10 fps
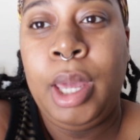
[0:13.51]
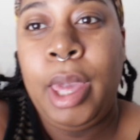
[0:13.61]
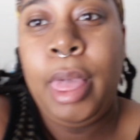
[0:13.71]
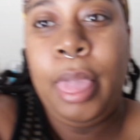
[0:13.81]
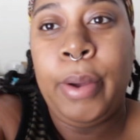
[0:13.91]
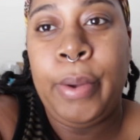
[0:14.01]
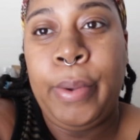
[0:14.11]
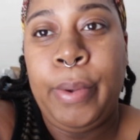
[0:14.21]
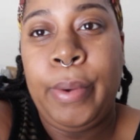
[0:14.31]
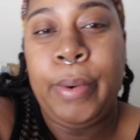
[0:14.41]
hello
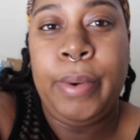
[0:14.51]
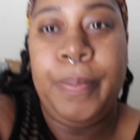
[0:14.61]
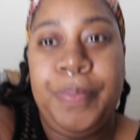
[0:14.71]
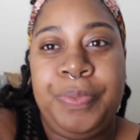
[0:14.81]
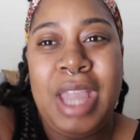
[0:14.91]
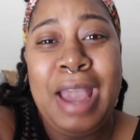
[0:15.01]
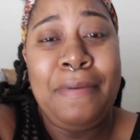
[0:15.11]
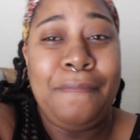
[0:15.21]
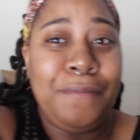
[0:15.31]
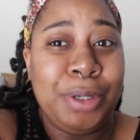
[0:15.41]
i
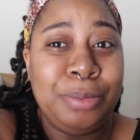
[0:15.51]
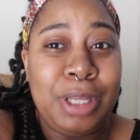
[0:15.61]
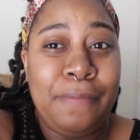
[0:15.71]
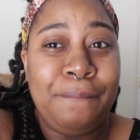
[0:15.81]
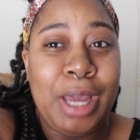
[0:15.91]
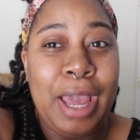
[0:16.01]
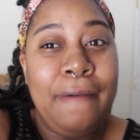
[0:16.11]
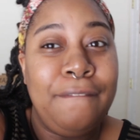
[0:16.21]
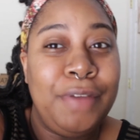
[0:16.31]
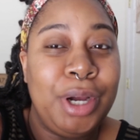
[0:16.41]
haven't filmed in
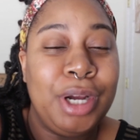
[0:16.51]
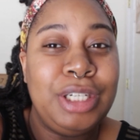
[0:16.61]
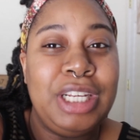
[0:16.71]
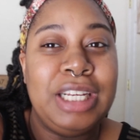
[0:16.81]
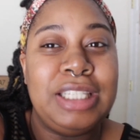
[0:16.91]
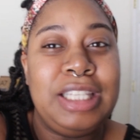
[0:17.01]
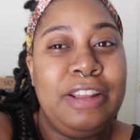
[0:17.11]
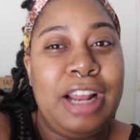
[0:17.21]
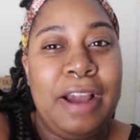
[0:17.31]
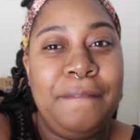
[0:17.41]
forever or did a
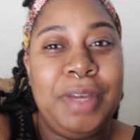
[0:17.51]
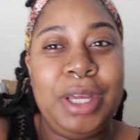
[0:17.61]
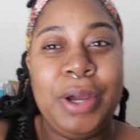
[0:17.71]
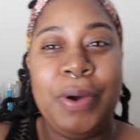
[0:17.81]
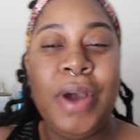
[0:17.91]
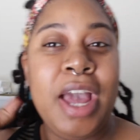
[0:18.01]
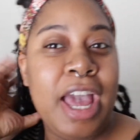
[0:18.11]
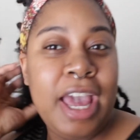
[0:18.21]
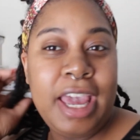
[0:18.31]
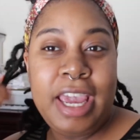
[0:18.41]
sit down video
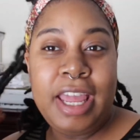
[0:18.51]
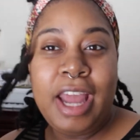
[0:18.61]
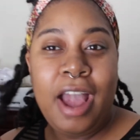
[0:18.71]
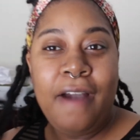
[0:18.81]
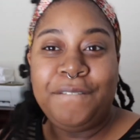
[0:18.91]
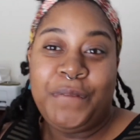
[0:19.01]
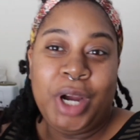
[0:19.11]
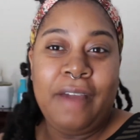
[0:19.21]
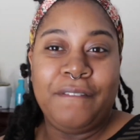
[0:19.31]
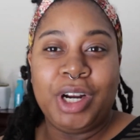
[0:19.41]
in
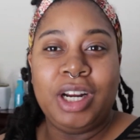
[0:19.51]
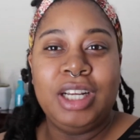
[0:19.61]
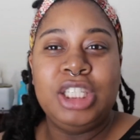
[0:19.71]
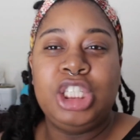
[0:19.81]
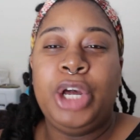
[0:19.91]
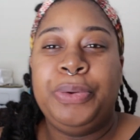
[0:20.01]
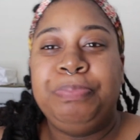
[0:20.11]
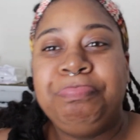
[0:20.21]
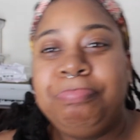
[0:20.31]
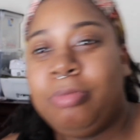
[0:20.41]
forever so
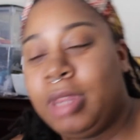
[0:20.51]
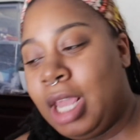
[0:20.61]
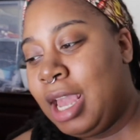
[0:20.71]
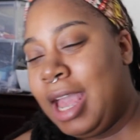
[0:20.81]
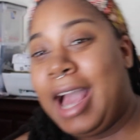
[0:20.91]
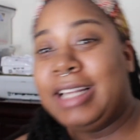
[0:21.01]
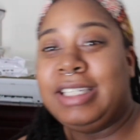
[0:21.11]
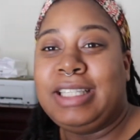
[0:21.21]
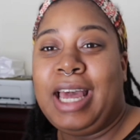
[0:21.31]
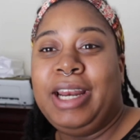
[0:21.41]
i
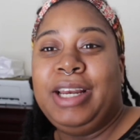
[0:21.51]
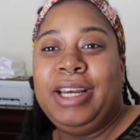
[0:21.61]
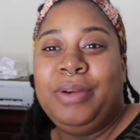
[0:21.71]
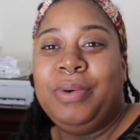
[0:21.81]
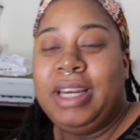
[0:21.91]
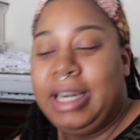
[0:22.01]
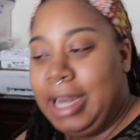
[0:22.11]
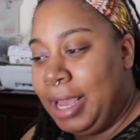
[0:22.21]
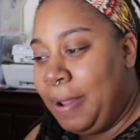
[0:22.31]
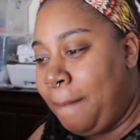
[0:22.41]
decided to do it
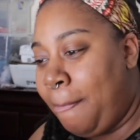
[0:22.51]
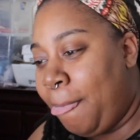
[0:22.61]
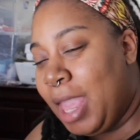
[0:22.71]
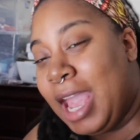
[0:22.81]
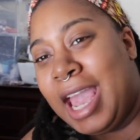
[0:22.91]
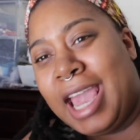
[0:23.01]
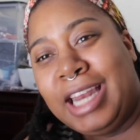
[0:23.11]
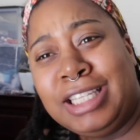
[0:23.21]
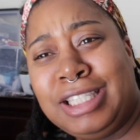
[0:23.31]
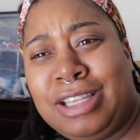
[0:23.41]
today
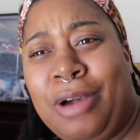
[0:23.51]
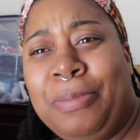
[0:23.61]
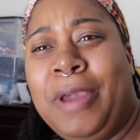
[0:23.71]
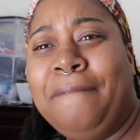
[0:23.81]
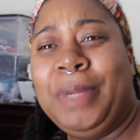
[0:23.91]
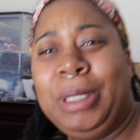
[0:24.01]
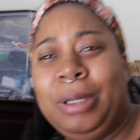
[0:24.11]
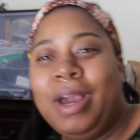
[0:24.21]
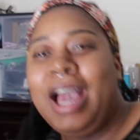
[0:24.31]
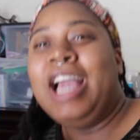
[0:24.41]
and this is gonna be a funny
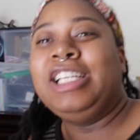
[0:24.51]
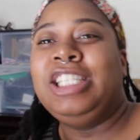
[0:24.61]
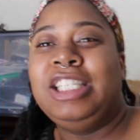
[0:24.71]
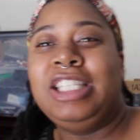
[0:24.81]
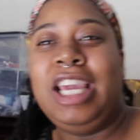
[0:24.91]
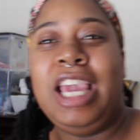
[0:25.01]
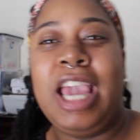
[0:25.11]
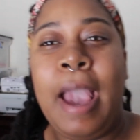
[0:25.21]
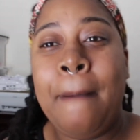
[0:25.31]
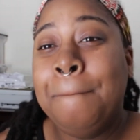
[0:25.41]
one i actually
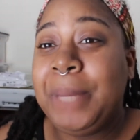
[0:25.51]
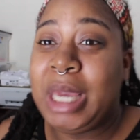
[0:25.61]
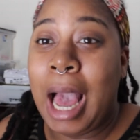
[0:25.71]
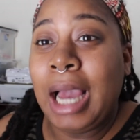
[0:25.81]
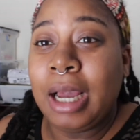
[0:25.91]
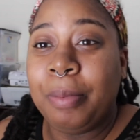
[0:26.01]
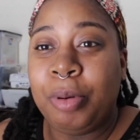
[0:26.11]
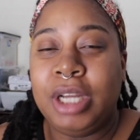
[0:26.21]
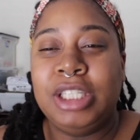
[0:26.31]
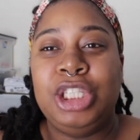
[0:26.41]
seen bianna
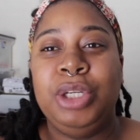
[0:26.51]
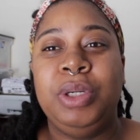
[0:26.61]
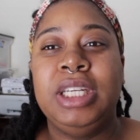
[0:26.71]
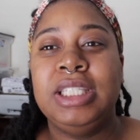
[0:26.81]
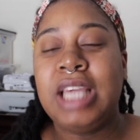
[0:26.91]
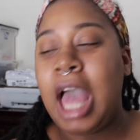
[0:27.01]
prince do this